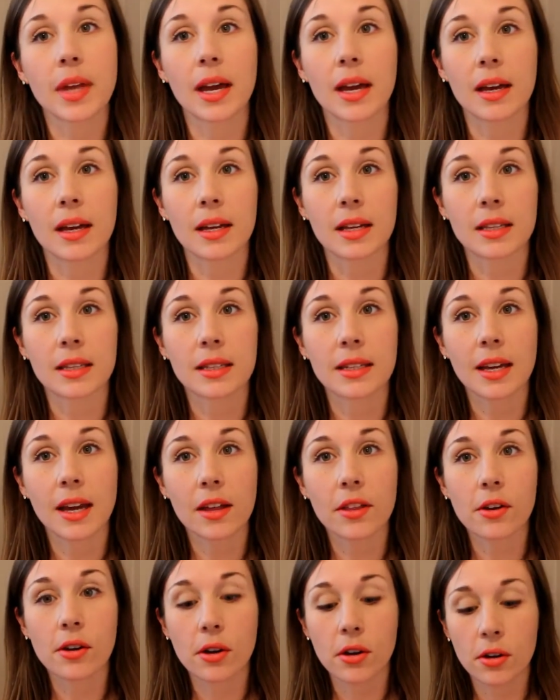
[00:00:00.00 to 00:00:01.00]
Um, the
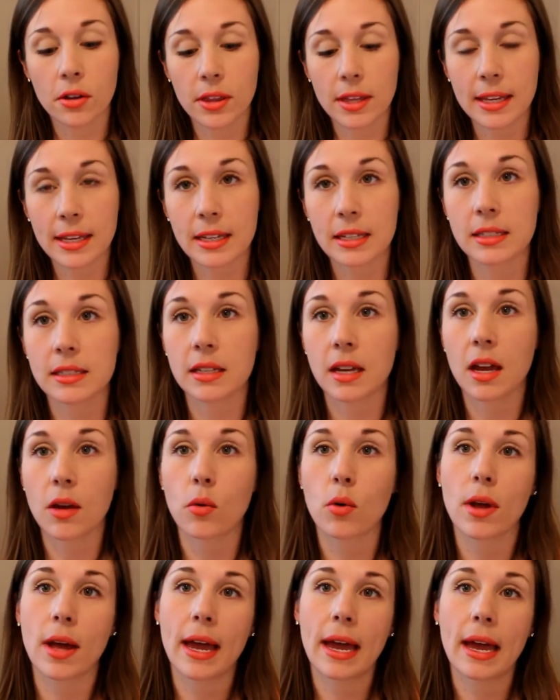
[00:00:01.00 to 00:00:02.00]
other things I
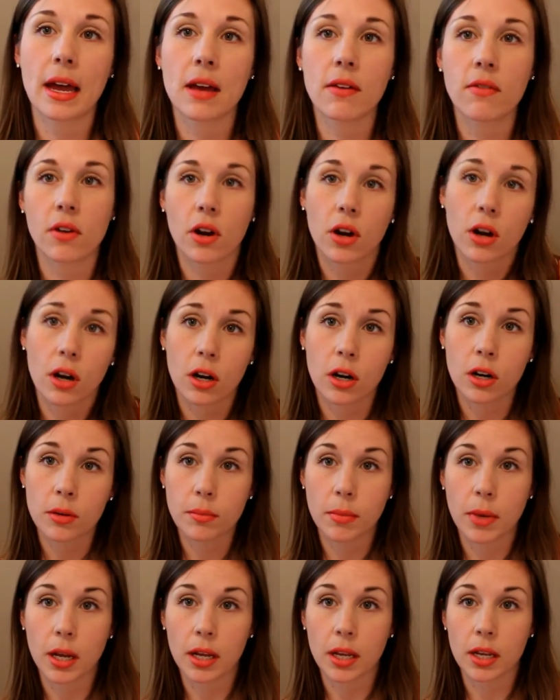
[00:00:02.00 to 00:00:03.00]
will have are
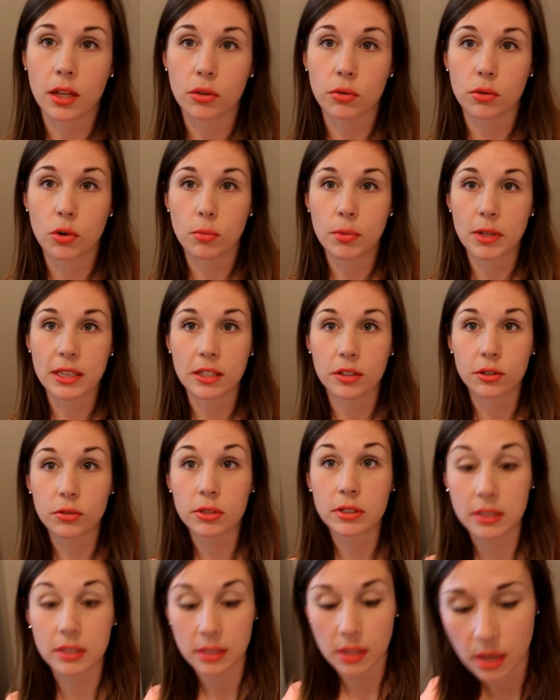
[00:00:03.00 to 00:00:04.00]
my throw
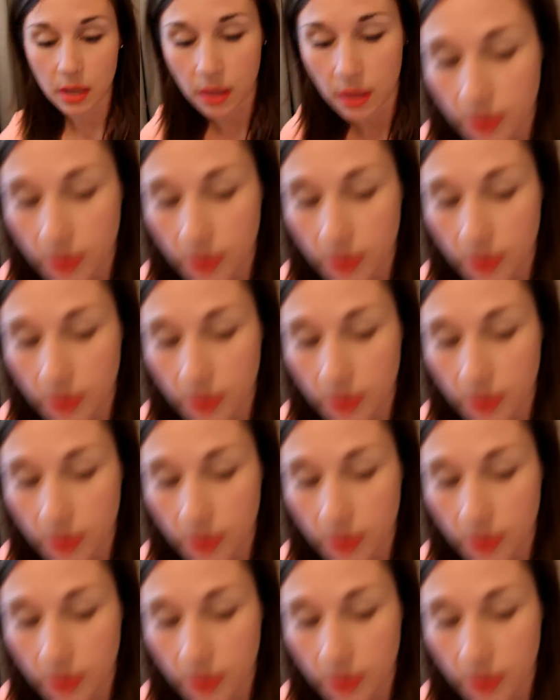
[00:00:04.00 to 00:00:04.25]
pillows.